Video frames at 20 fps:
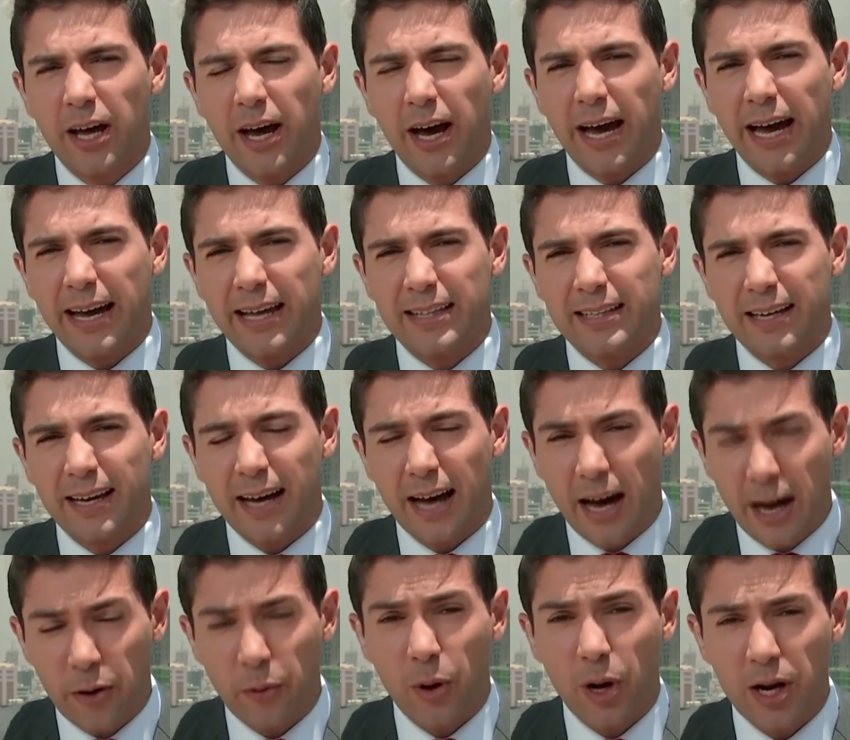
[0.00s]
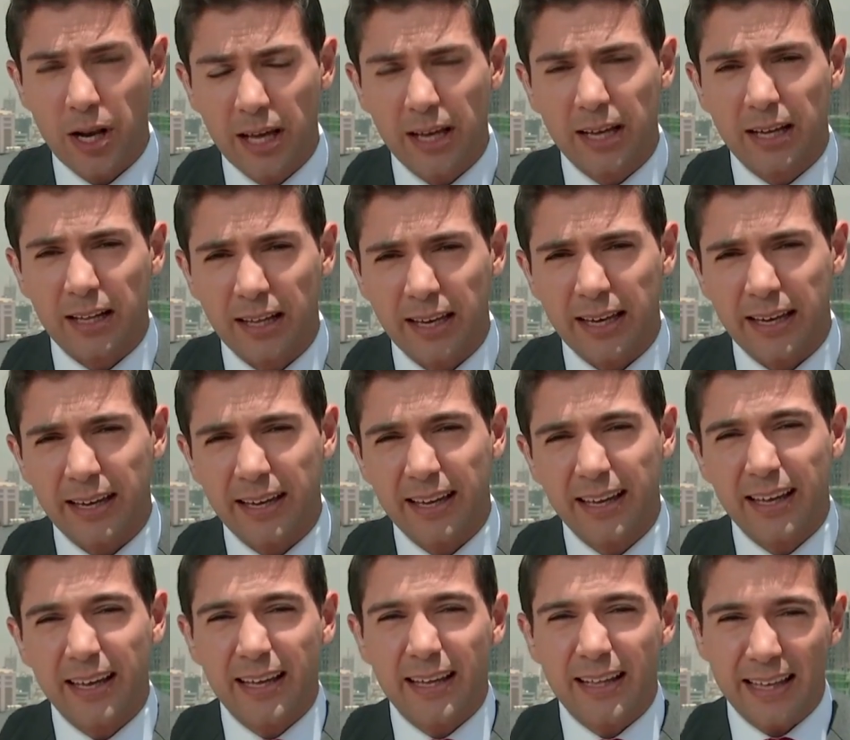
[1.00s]
And uh, ironically,
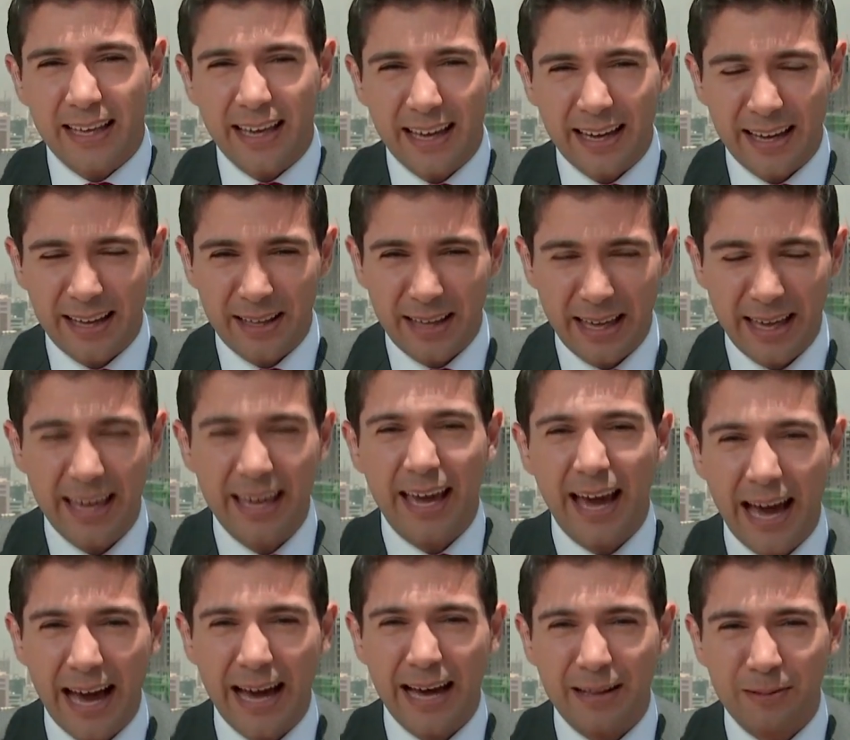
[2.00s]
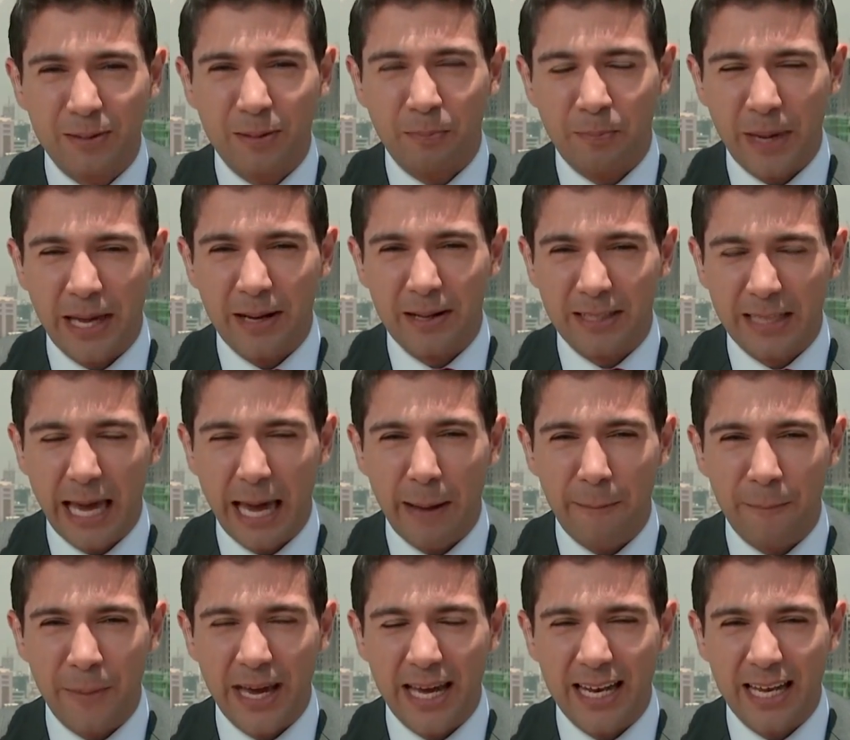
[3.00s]
uh, he had been
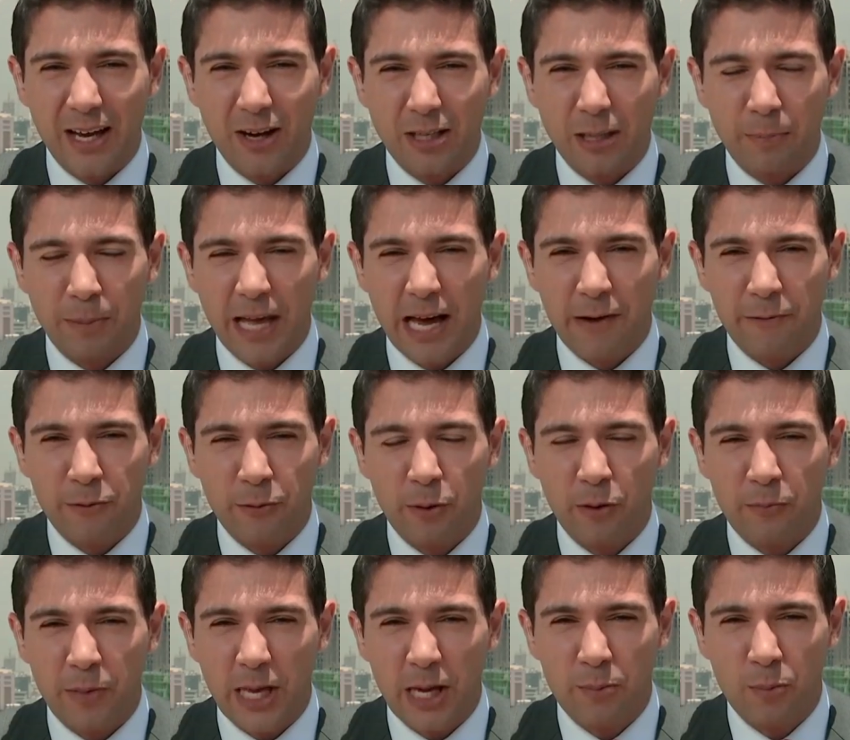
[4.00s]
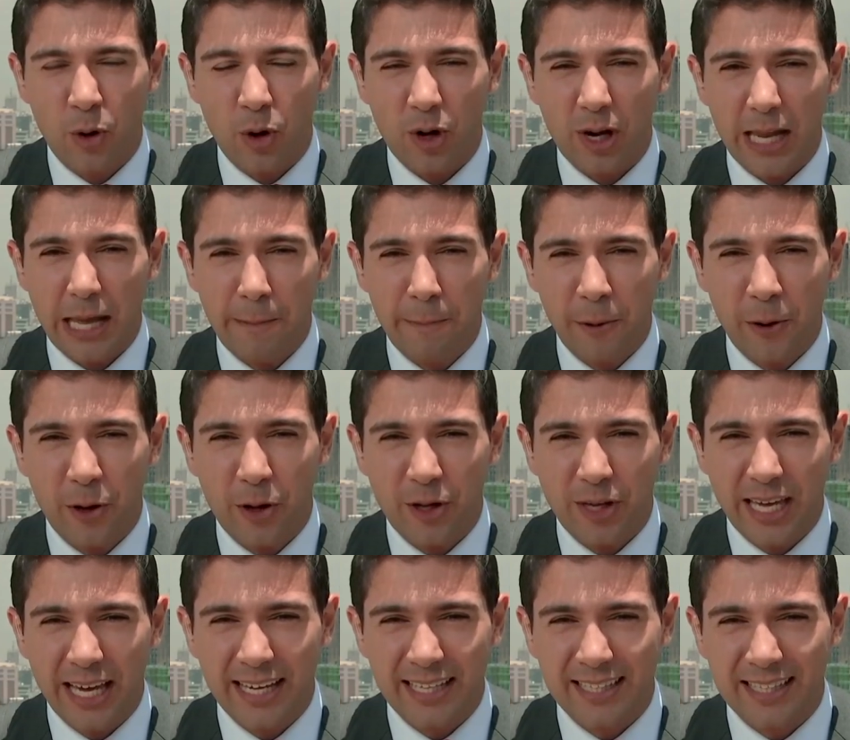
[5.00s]
campaigning on the platform of being more liberal,
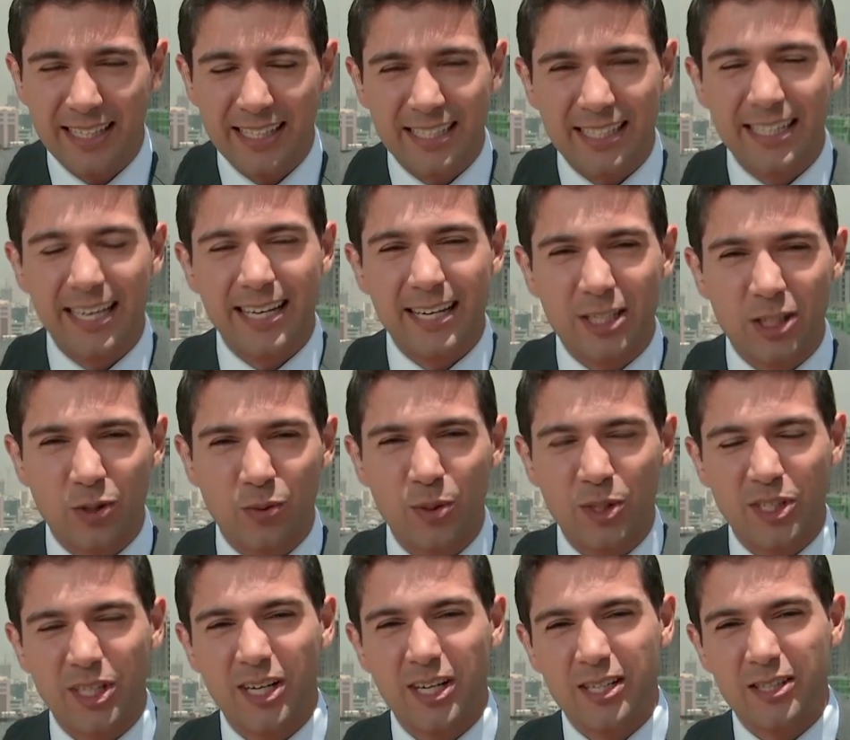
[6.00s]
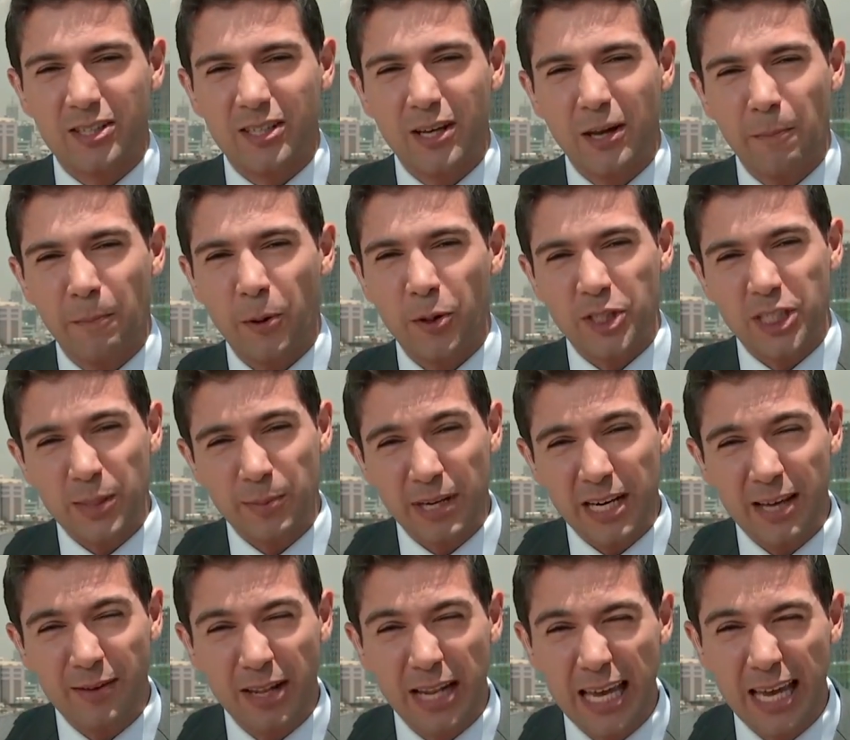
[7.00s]
yet this latest result puts him in
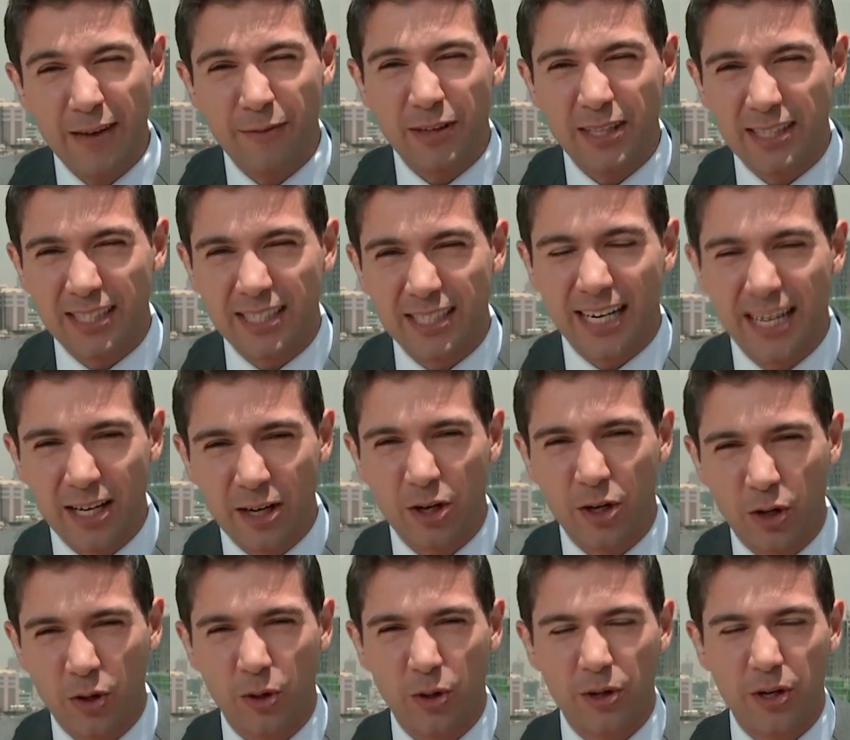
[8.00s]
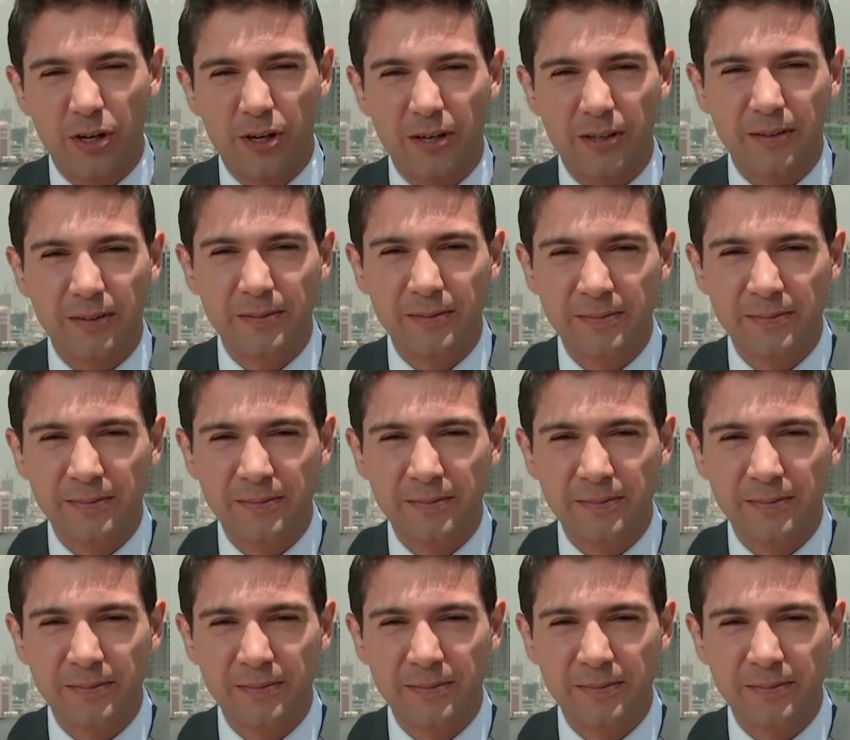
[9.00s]
an even tighter corner.